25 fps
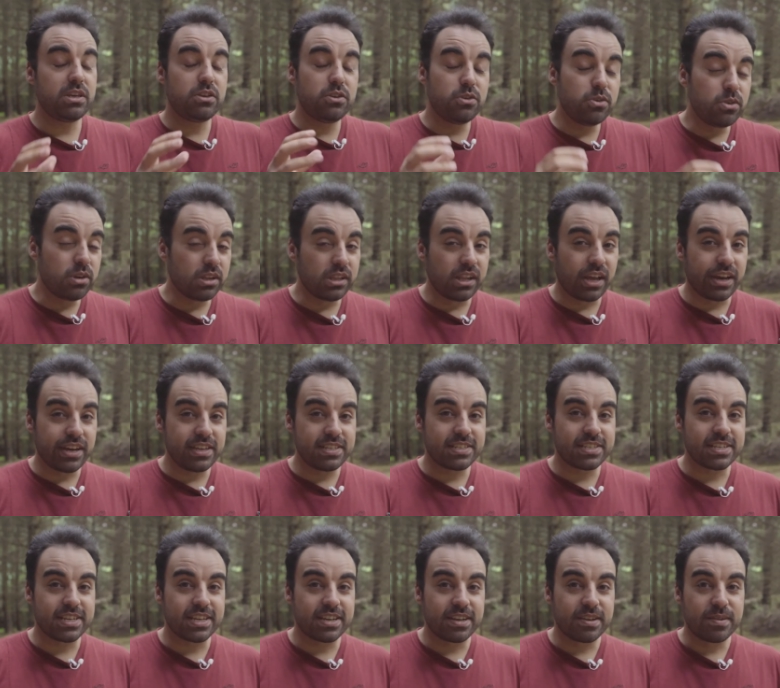
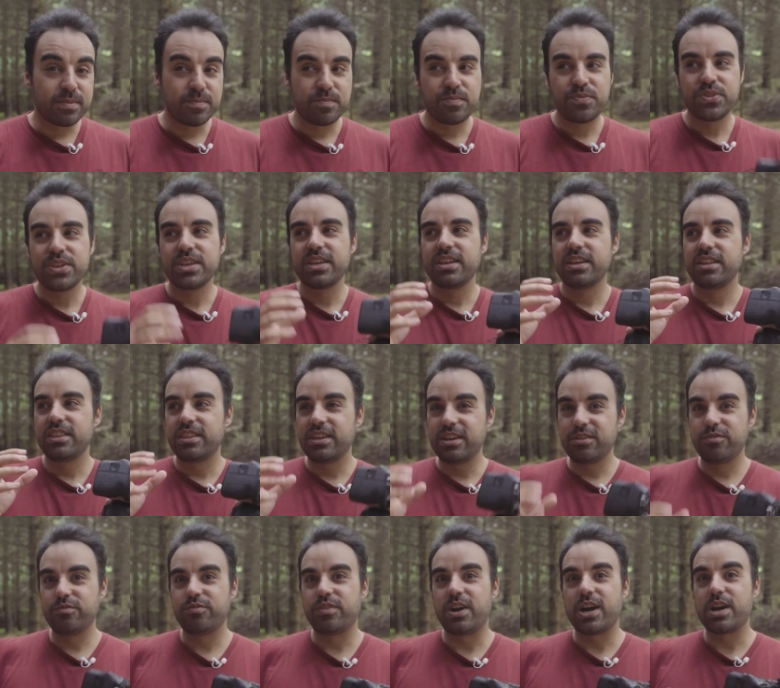utilizing the
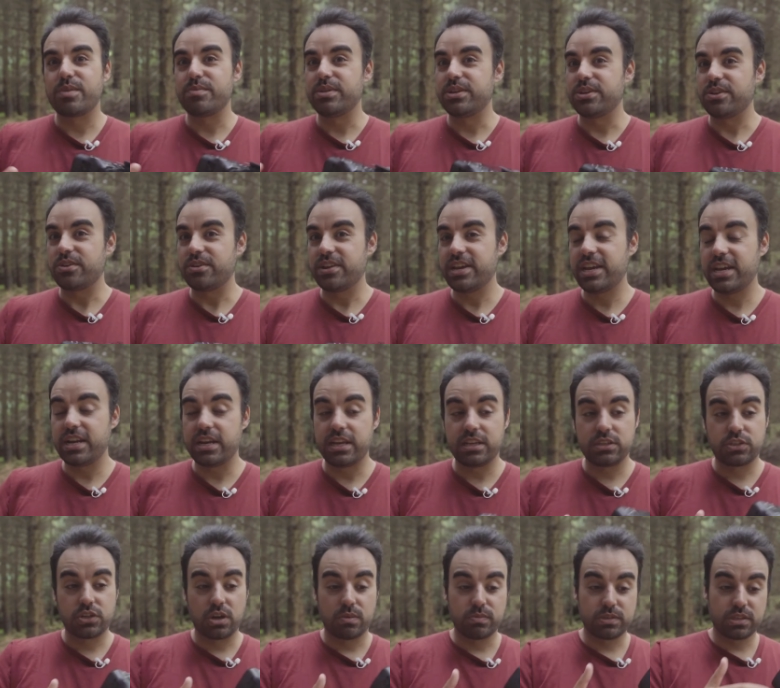environment you're in
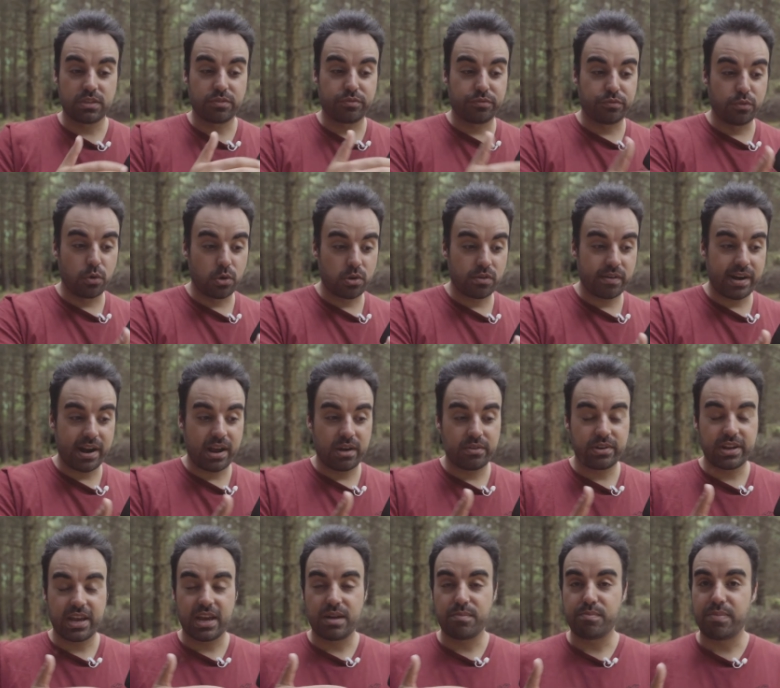terms of the foreground
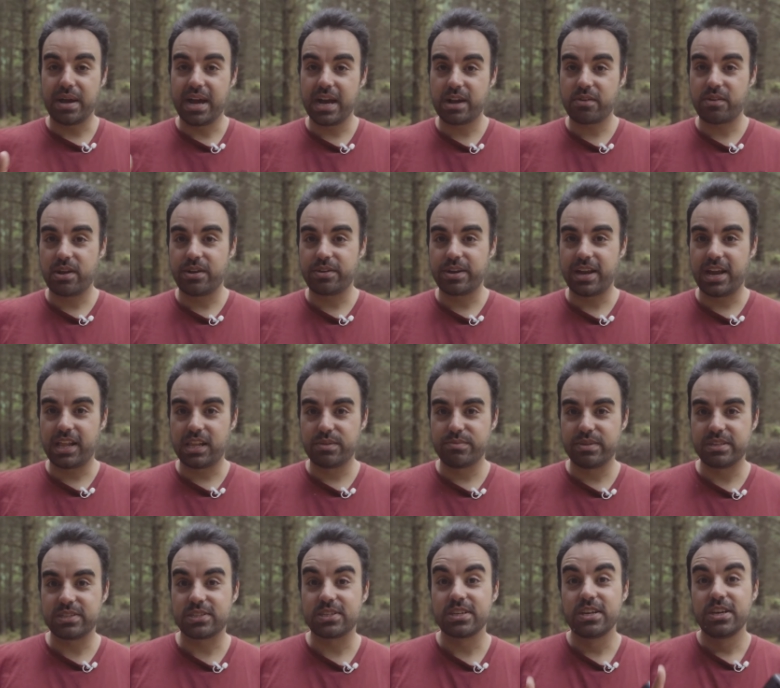and background
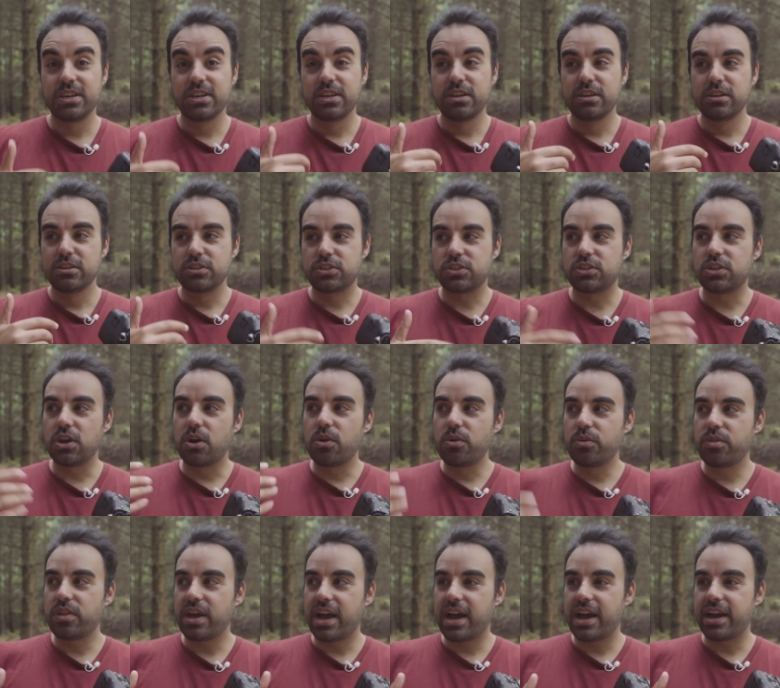elements so
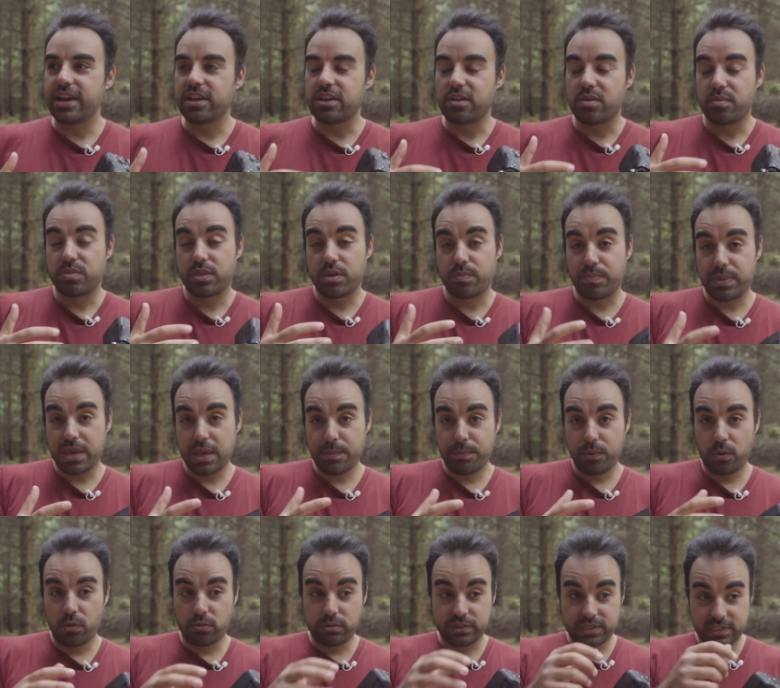that the
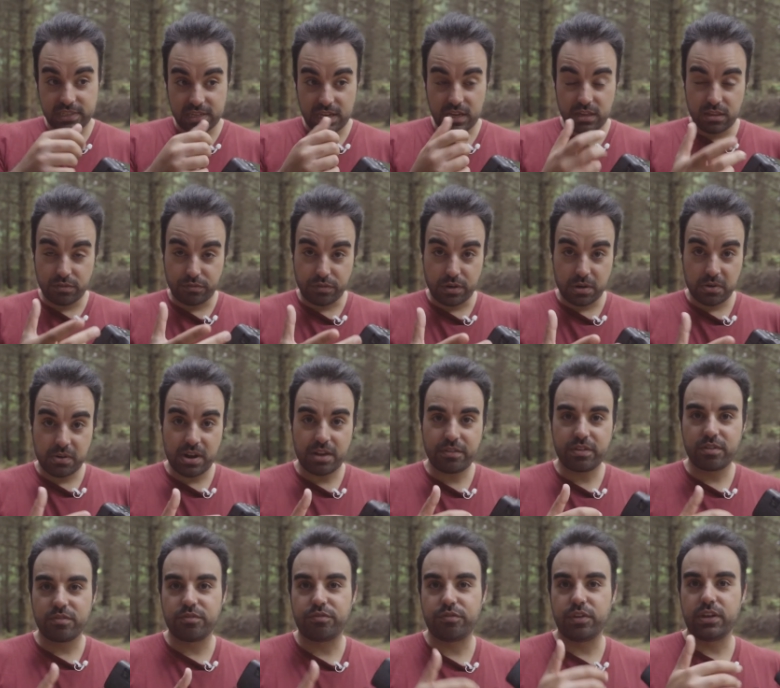people seeing the photograph
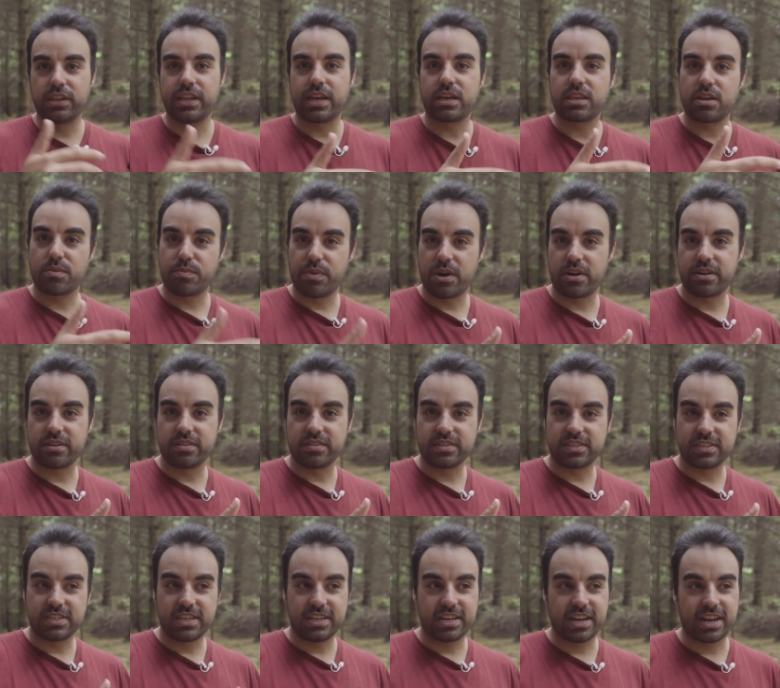can feel like they're part of the
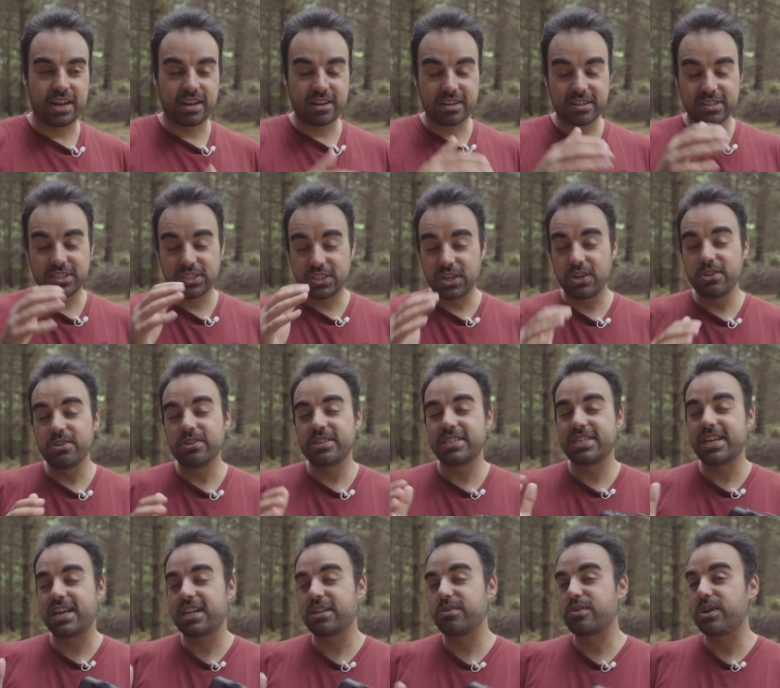scene. And I'm going to show you
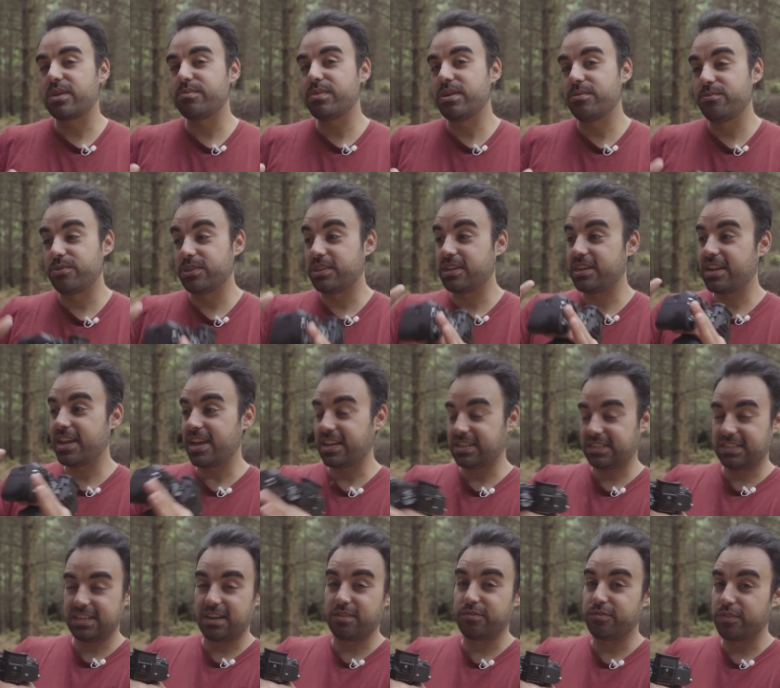exactly what I mean with the next
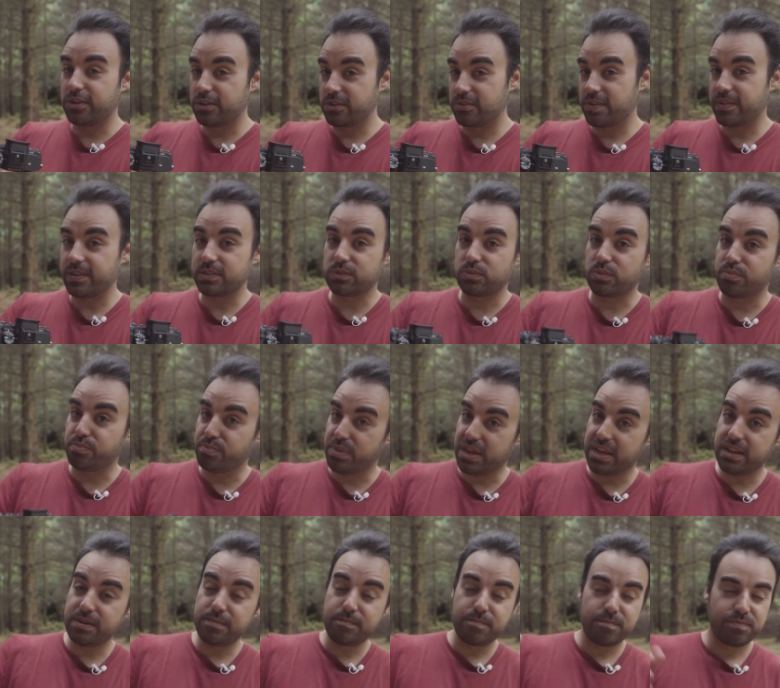set of photographs with
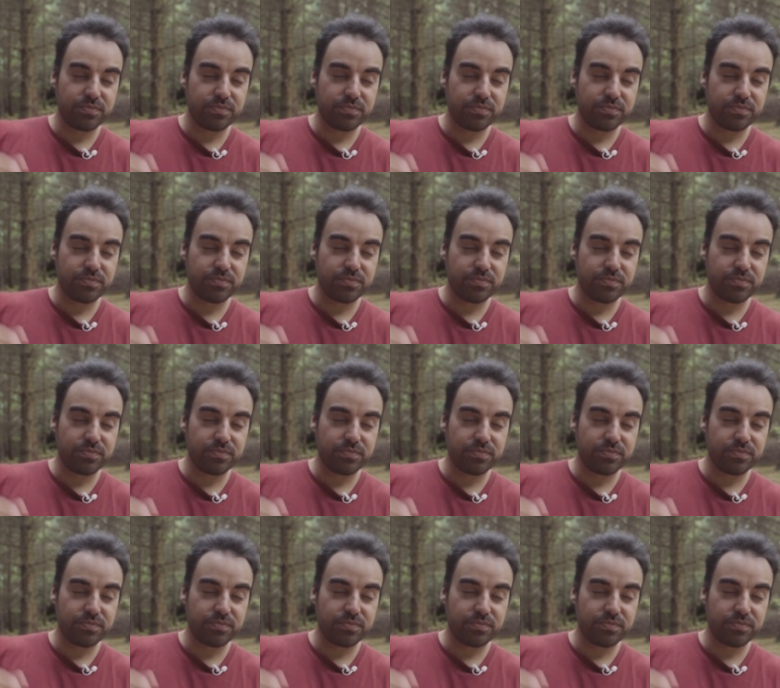Ben.